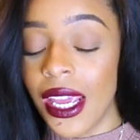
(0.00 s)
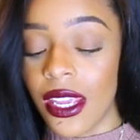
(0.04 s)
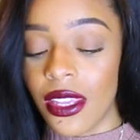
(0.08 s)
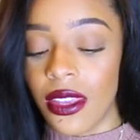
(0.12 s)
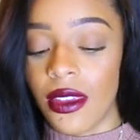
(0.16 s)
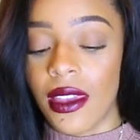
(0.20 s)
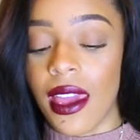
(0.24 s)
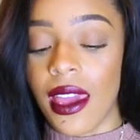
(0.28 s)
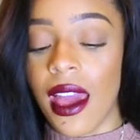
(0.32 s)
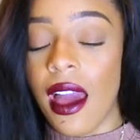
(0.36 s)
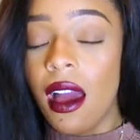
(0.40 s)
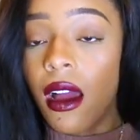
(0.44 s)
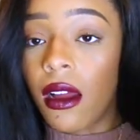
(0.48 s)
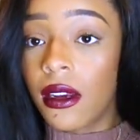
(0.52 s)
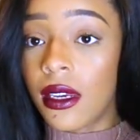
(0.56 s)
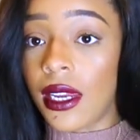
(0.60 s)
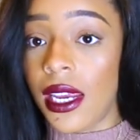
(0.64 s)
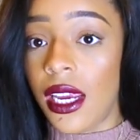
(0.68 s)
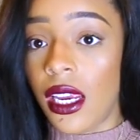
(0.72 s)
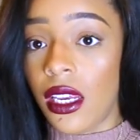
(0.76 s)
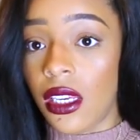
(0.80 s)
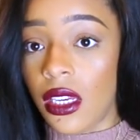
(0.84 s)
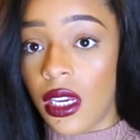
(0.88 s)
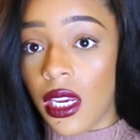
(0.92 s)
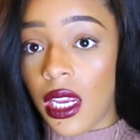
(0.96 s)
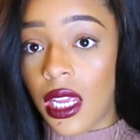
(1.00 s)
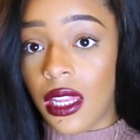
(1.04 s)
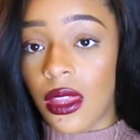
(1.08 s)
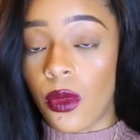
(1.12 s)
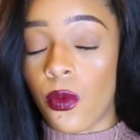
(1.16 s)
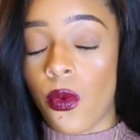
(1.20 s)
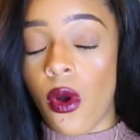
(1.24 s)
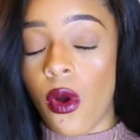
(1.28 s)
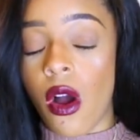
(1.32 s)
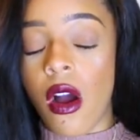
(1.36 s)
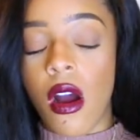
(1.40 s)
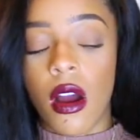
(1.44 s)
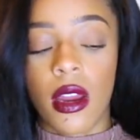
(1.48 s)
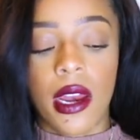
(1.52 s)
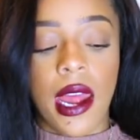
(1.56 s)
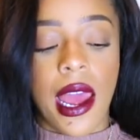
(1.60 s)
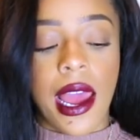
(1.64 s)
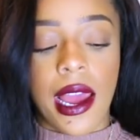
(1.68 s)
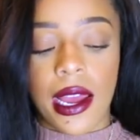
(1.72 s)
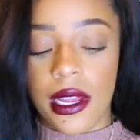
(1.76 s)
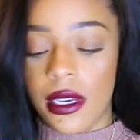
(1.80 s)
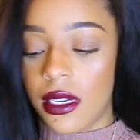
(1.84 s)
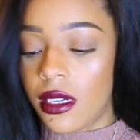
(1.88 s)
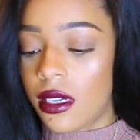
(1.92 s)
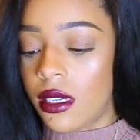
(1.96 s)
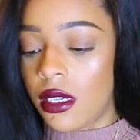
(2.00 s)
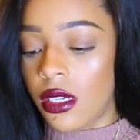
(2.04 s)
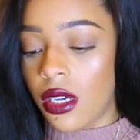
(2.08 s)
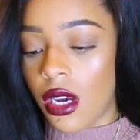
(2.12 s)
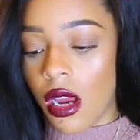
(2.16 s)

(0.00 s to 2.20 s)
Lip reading: You get on either one, and